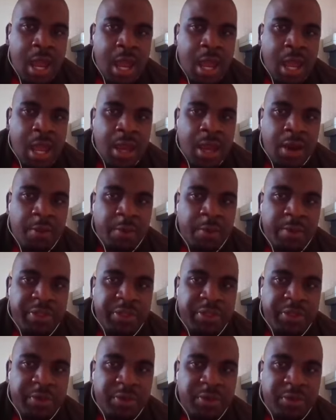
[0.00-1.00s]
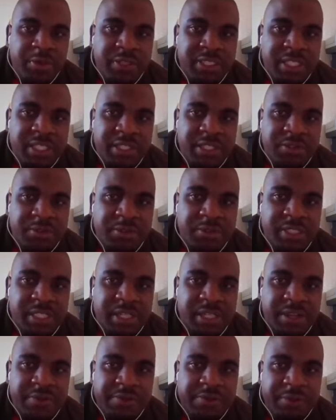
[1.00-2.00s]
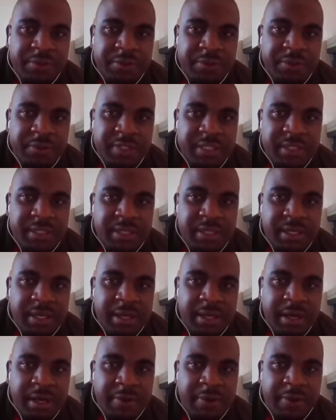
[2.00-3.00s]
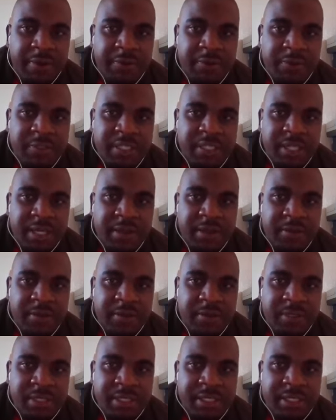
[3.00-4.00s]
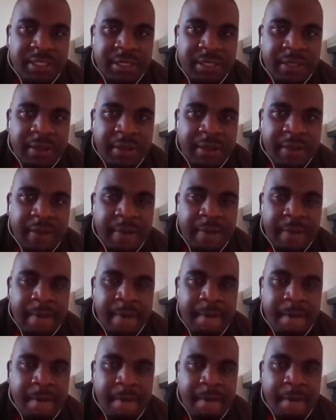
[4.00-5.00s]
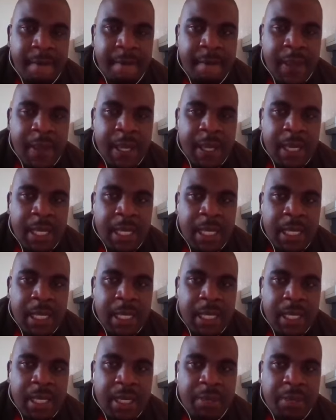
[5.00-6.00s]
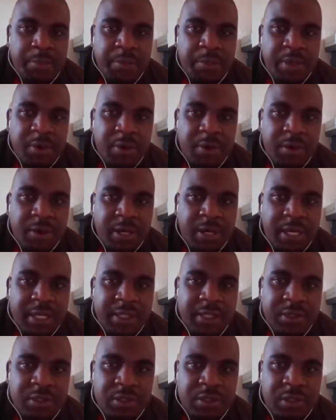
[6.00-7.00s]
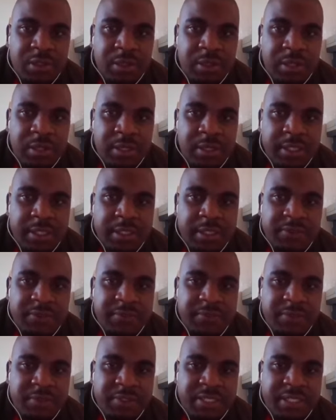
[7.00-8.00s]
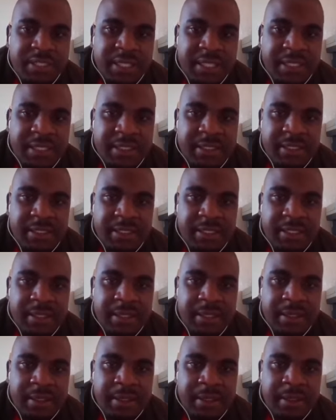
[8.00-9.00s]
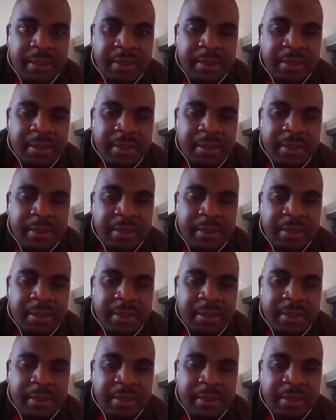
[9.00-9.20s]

uh, with you just to share views. Uh, our views are not uh, uh, be all and all. It's views that uh,